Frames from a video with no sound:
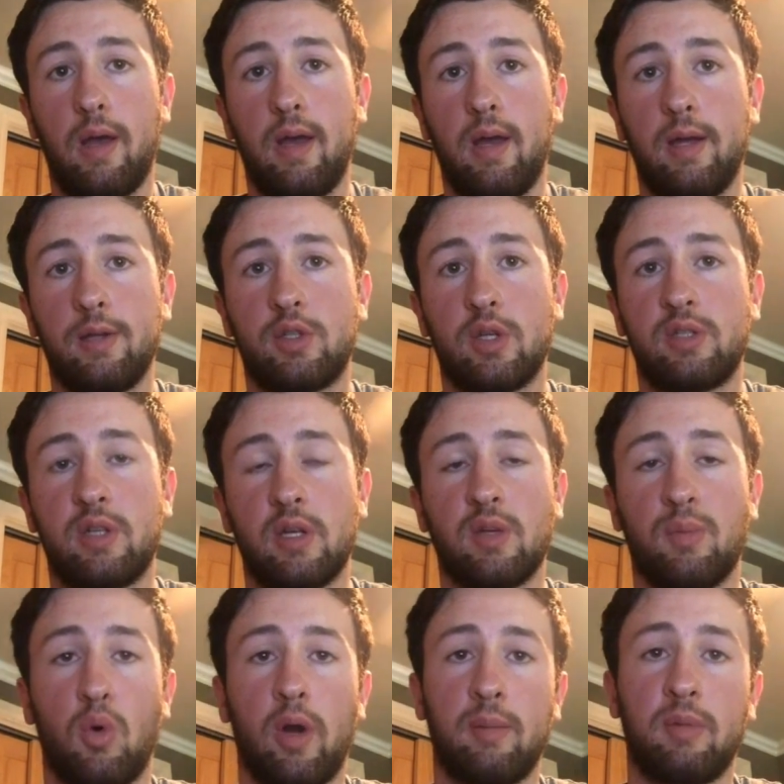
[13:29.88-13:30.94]
It's just
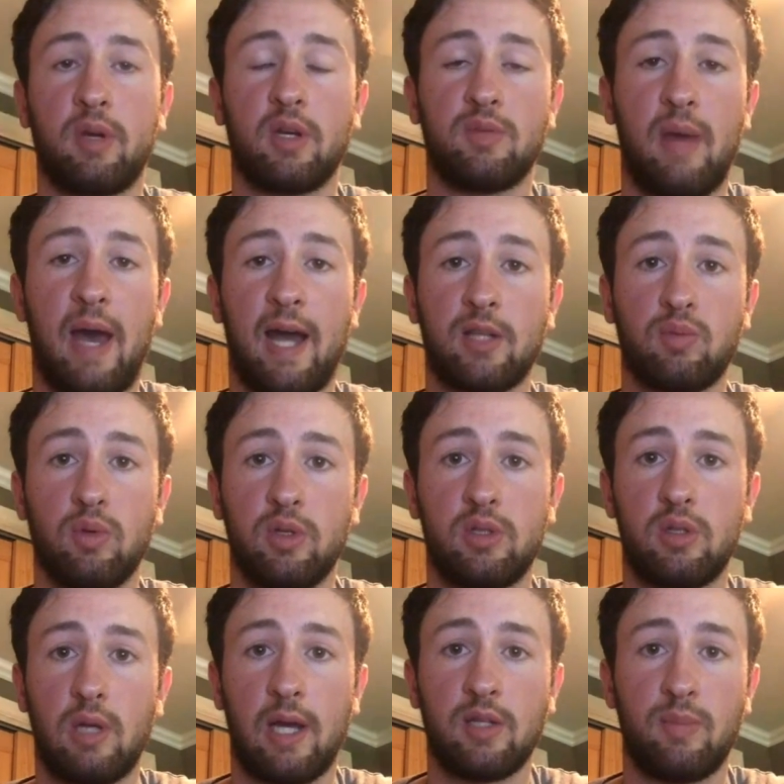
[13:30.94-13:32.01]
disappointing because Matz
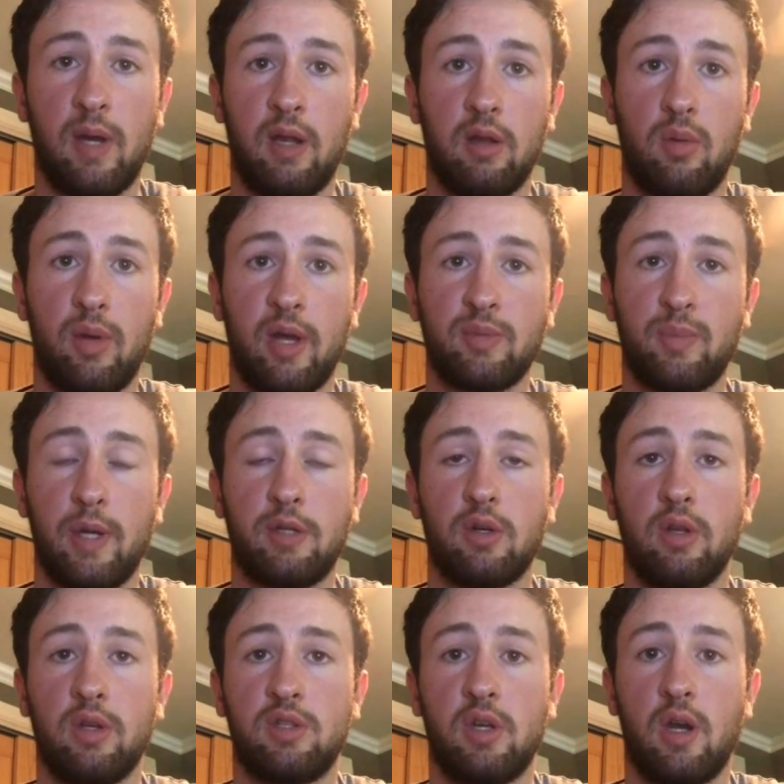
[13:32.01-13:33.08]
has been their best pitcher
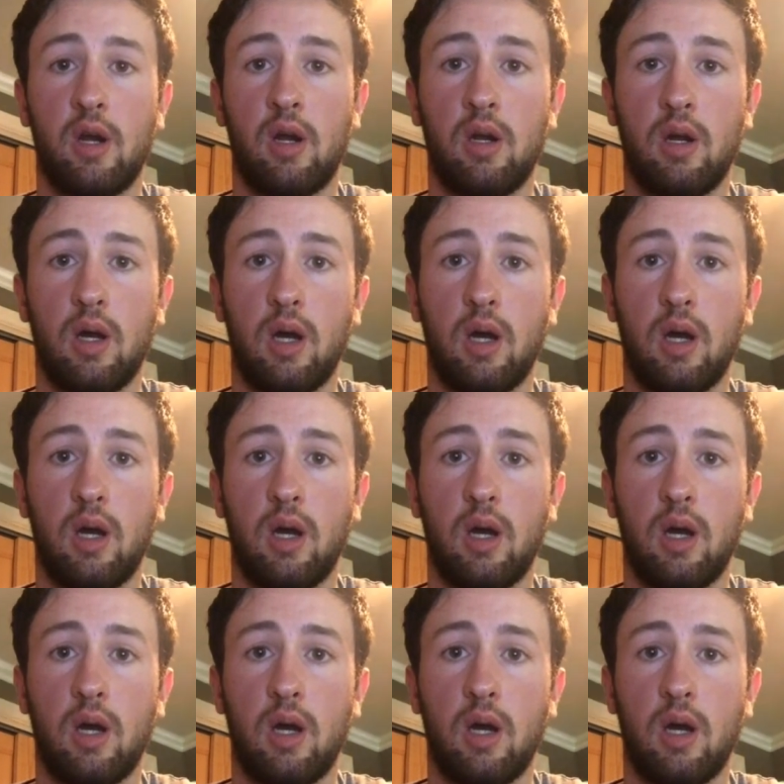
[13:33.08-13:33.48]
this year